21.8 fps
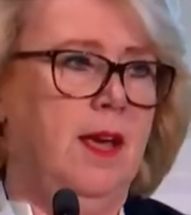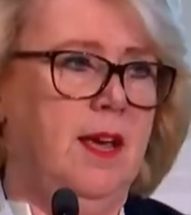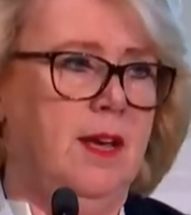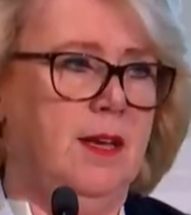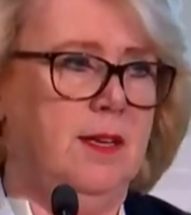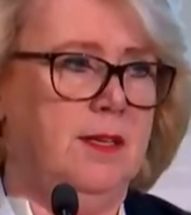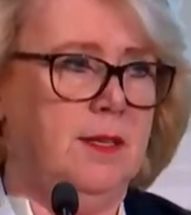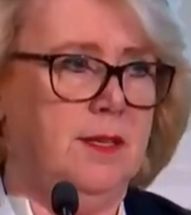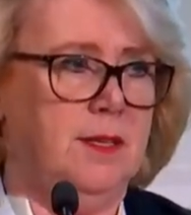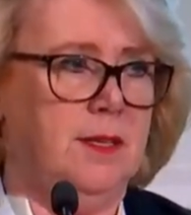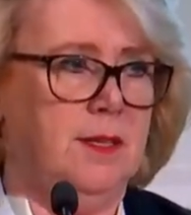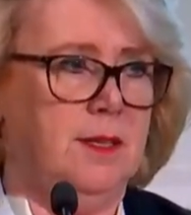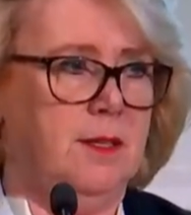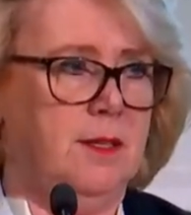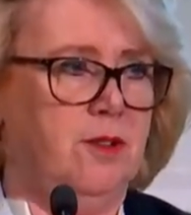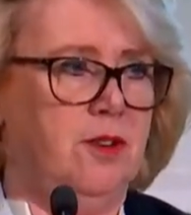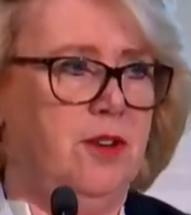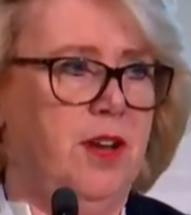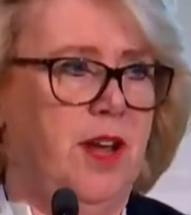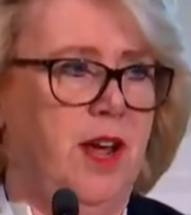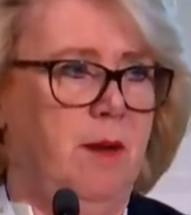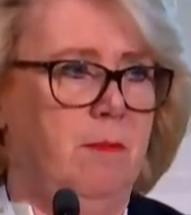is
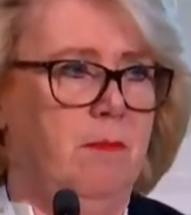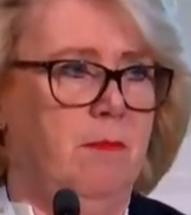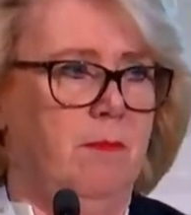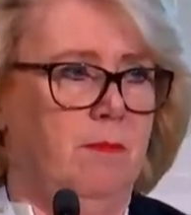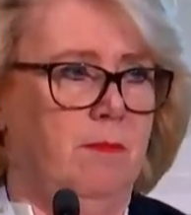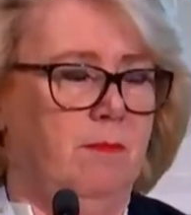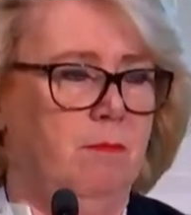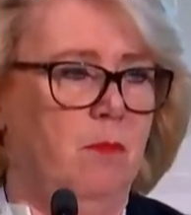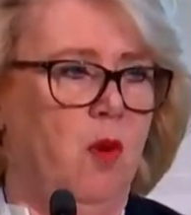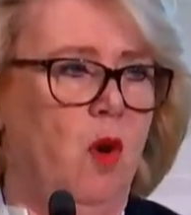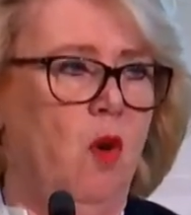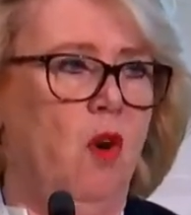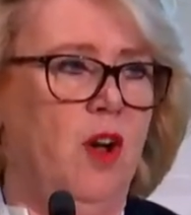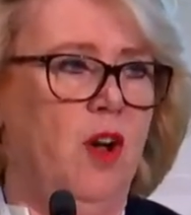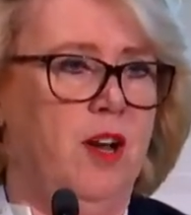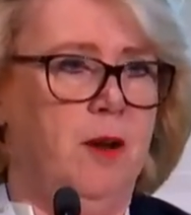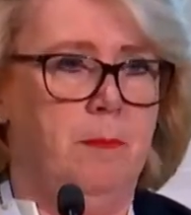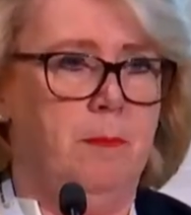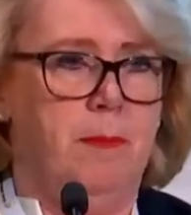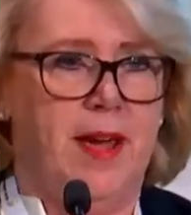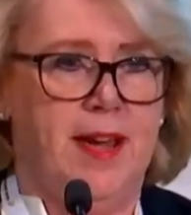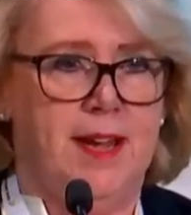today
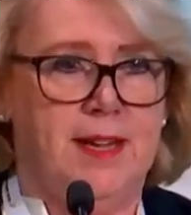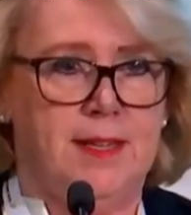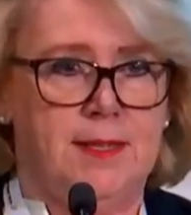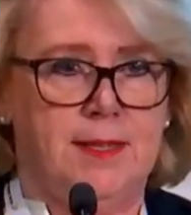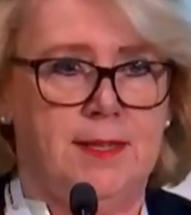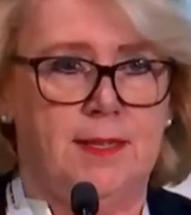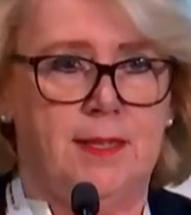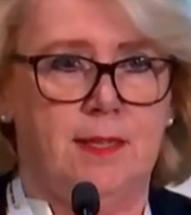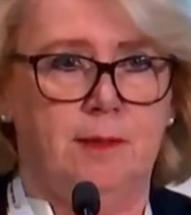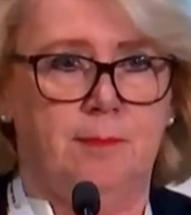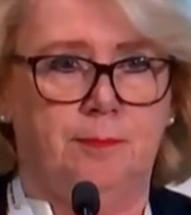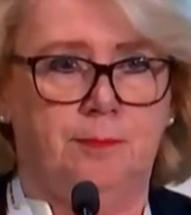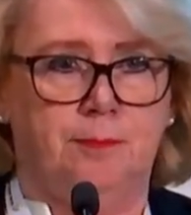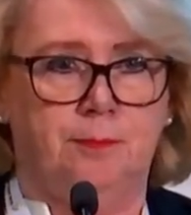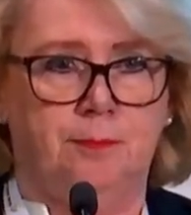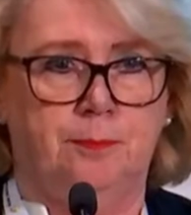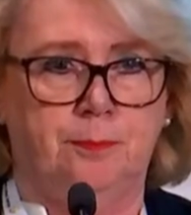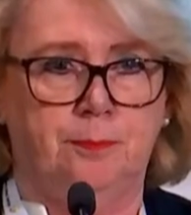oil-based.